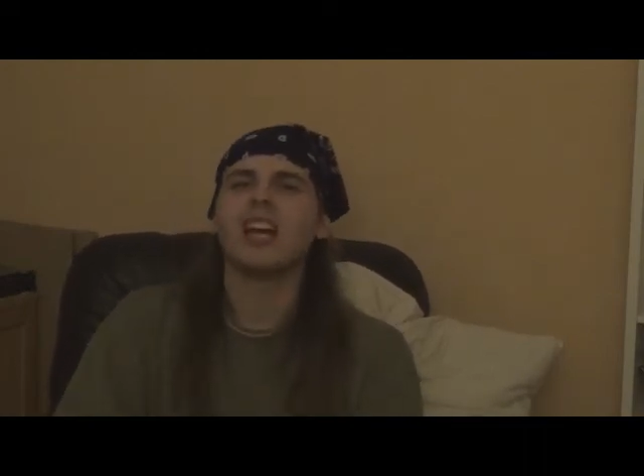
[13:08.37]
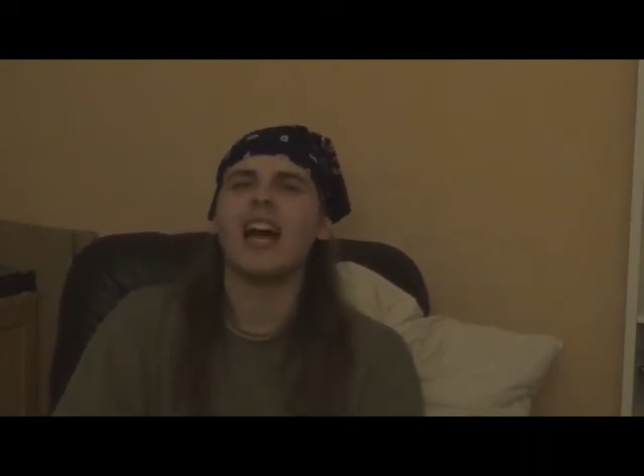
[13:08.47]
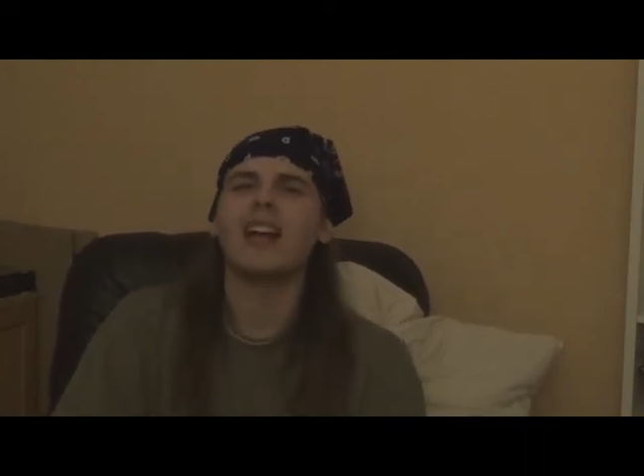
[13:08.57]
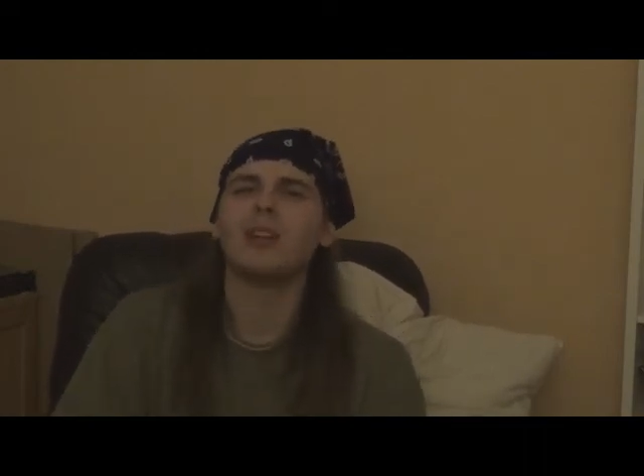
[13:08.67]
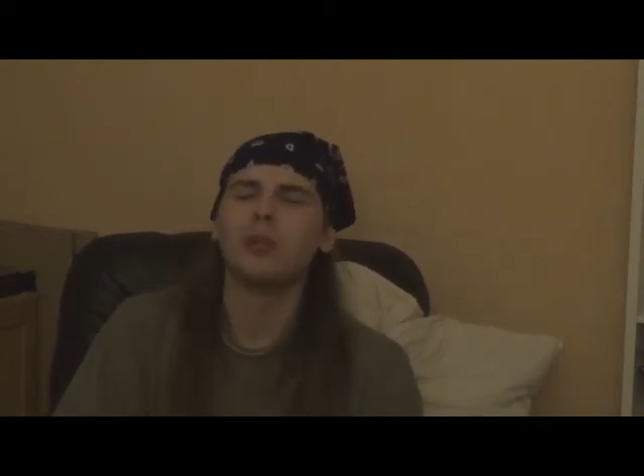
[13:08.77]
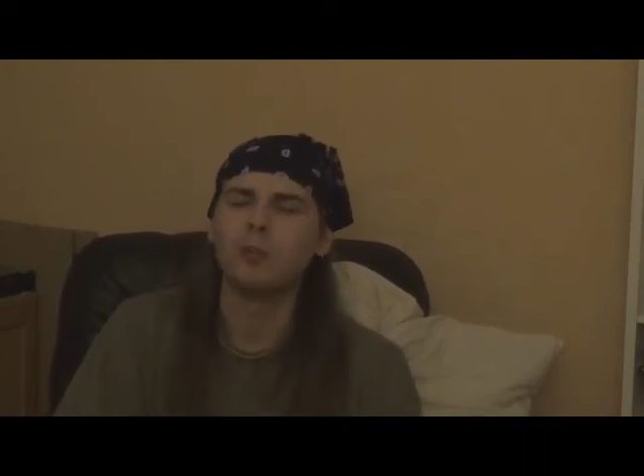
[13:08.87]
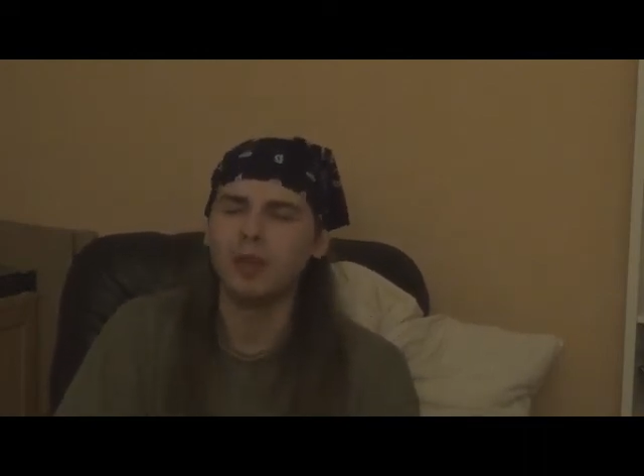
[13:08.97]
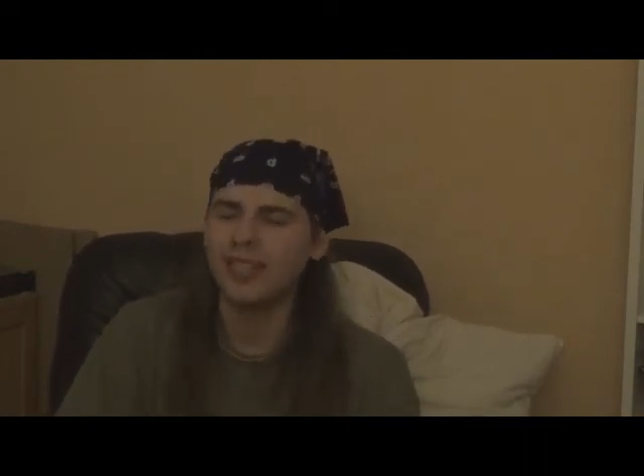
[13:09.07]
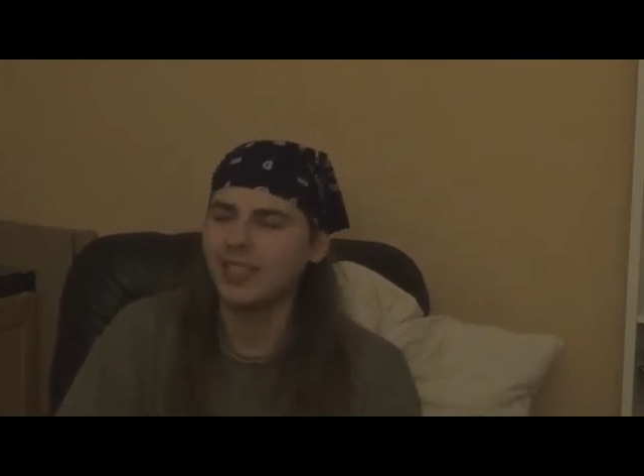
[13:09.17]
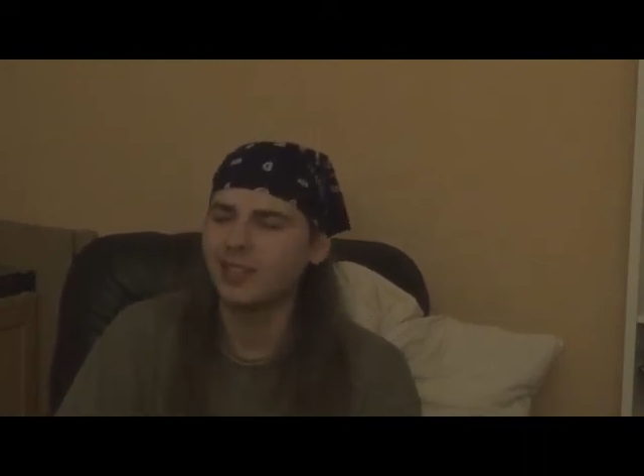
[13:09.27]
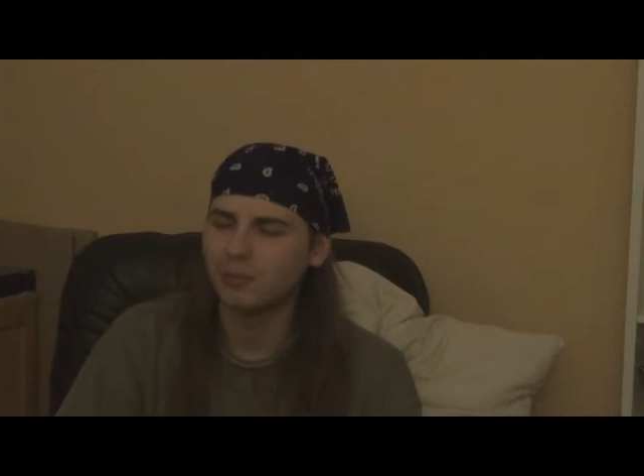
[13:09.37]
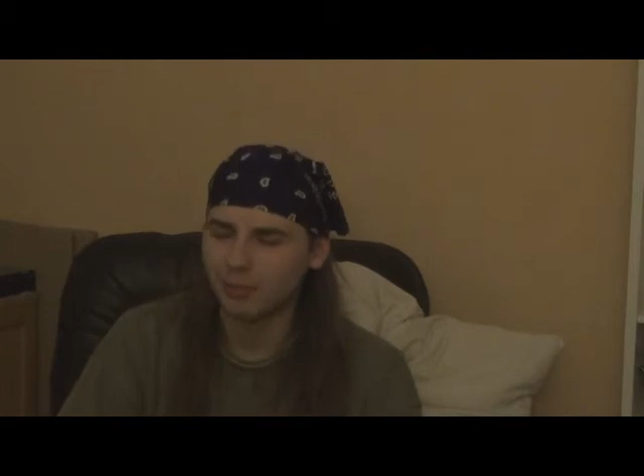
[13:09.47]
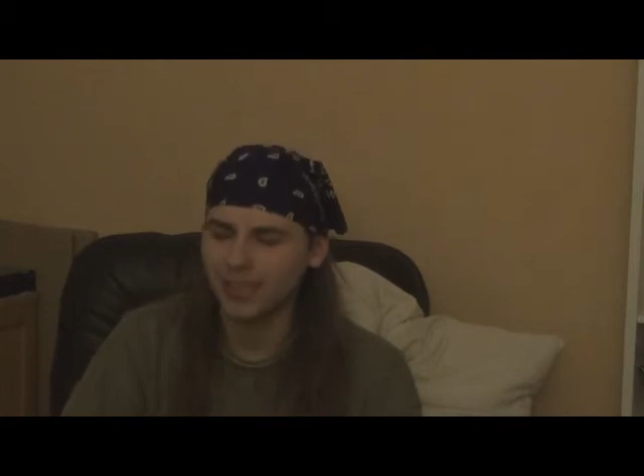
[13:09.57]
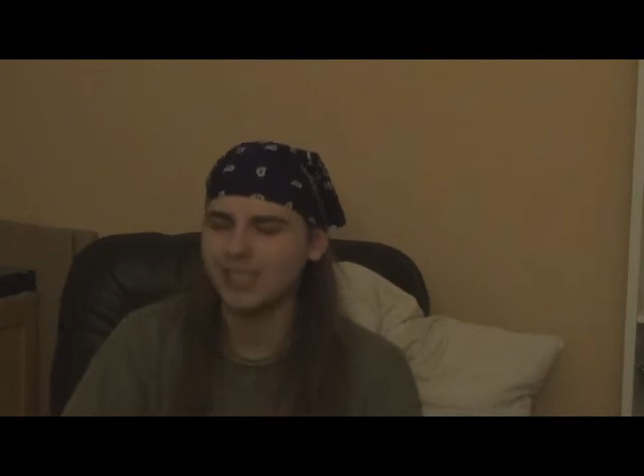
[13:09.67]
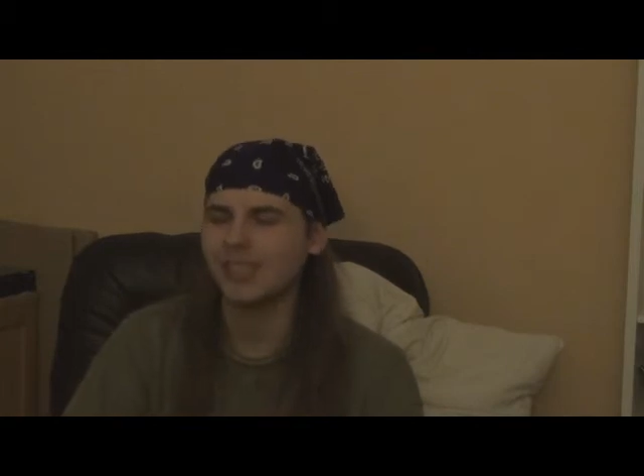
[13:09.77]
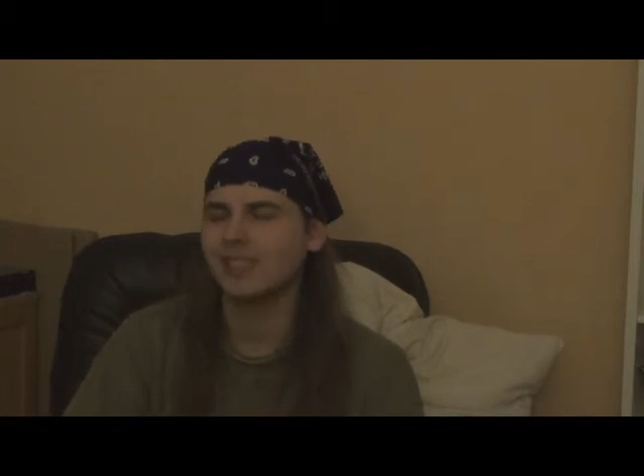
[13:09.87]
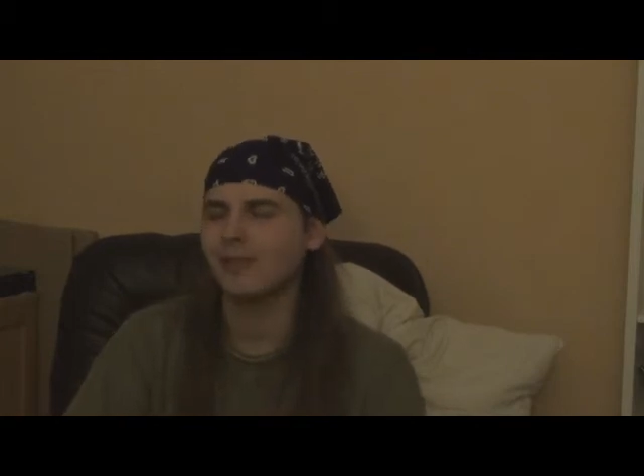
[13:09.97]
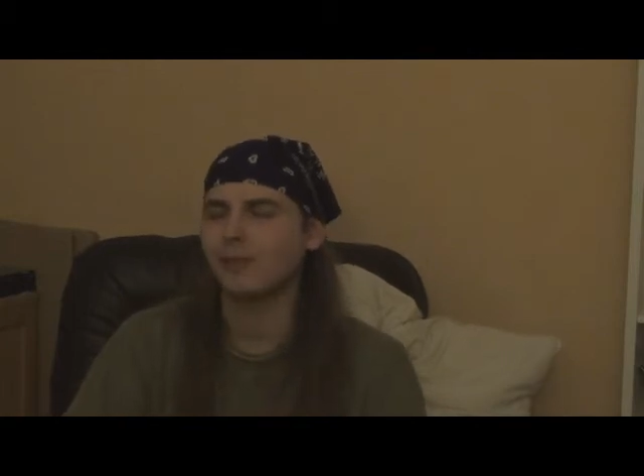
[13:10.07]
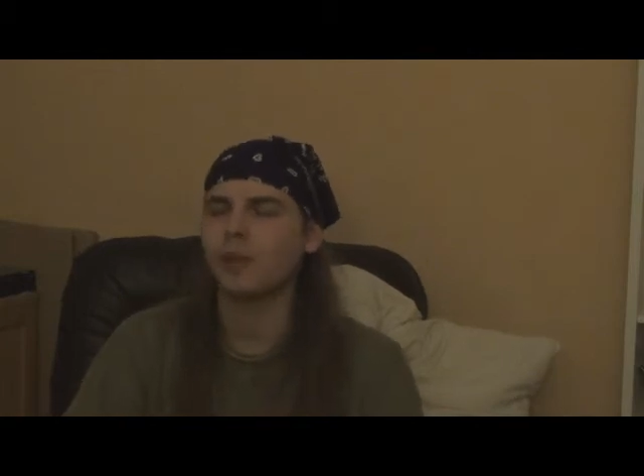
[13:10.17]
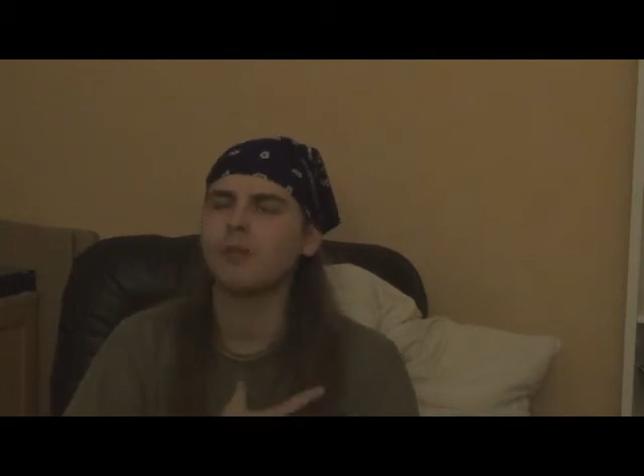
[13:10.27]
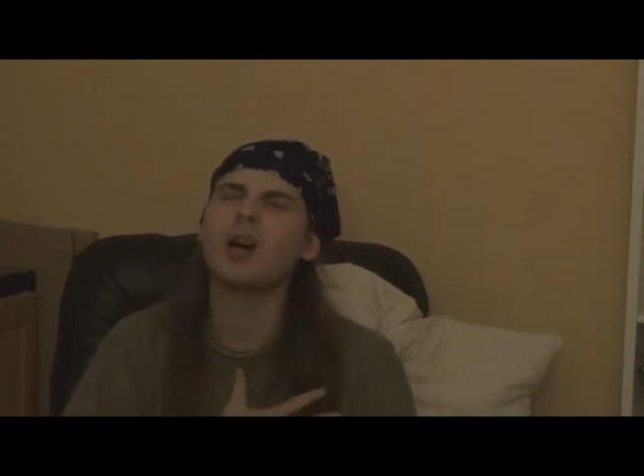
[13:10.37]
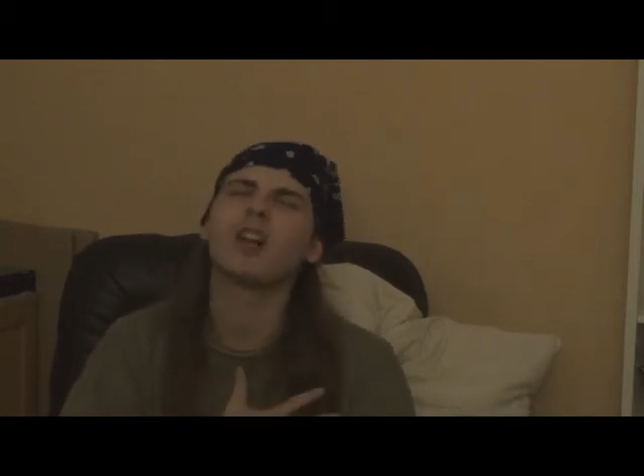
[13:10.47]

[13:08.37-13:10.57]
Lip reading: I really wish from the